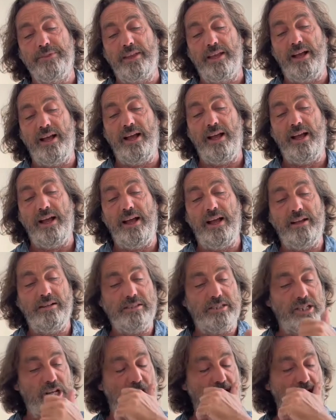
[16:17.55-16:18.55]
uh,
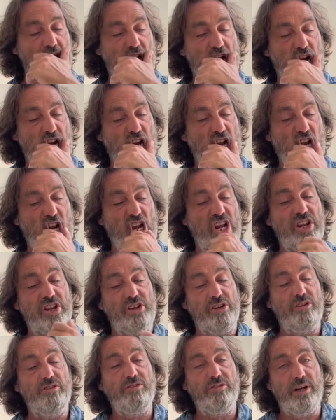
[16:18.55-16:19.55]
so I don't
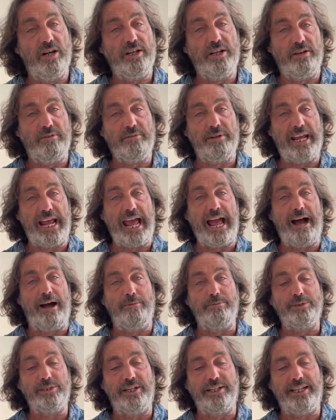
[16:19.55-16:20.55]
you I don't get
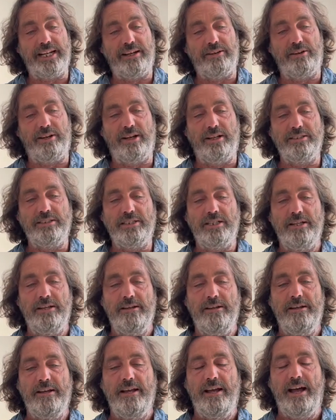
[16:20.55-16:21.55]
upside down cards
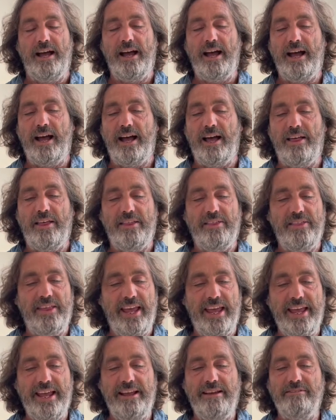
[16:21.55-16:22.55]
uh,
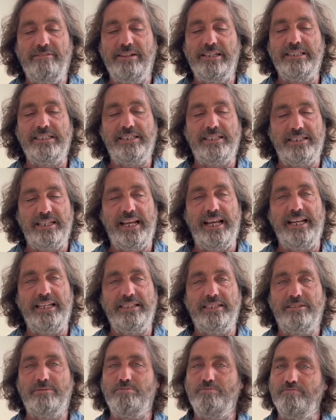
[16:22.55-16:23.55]
here is
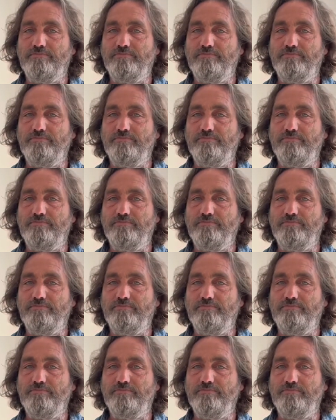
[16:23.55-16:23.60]
is